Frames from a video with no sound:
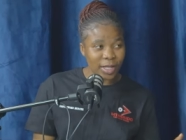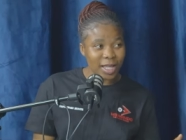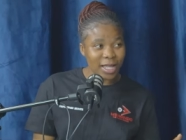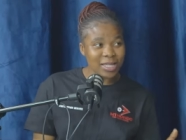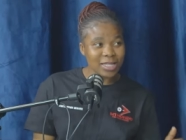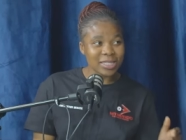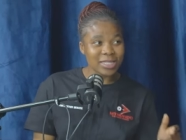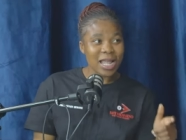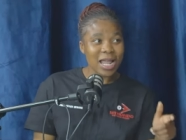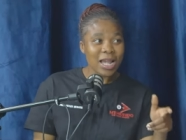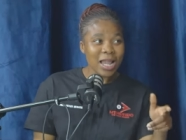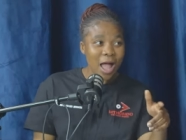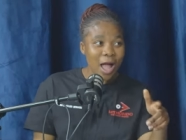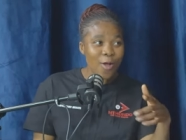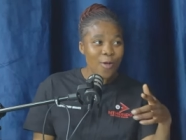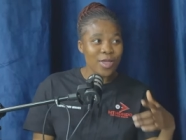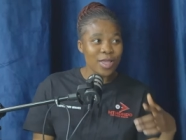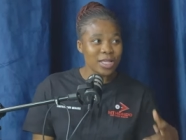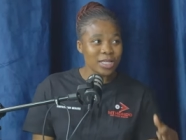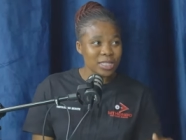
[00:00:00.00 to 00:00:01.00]
Is that
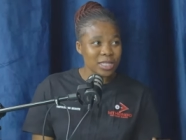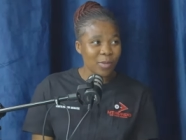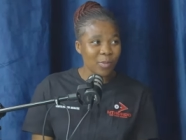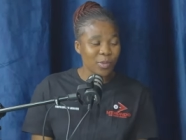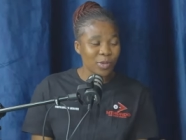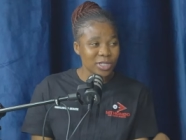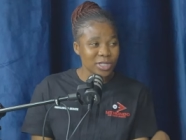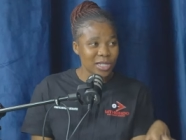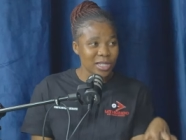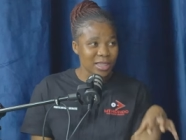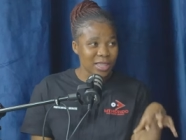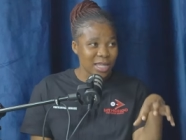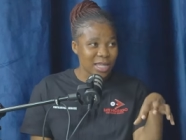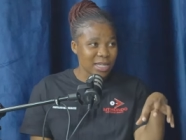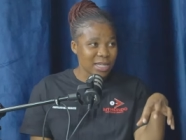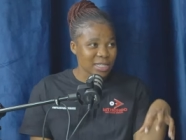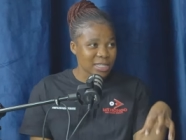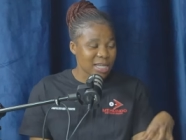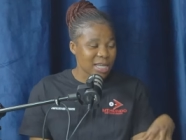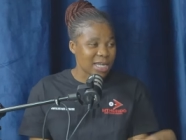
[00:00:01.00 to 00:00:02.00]
how he's supporting the
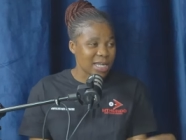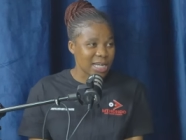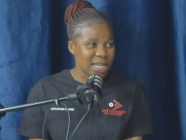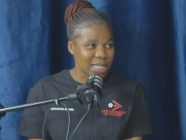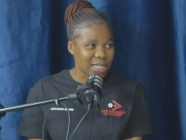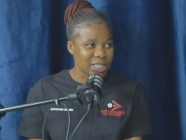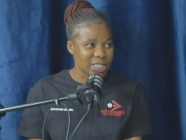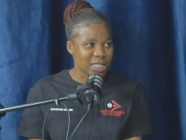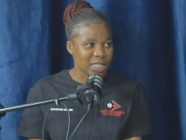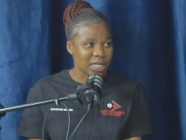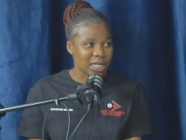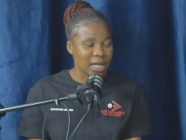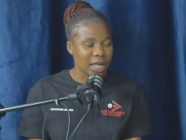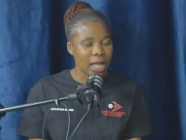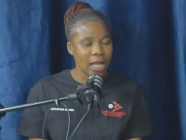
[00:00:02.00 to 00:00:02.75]
Indian nation?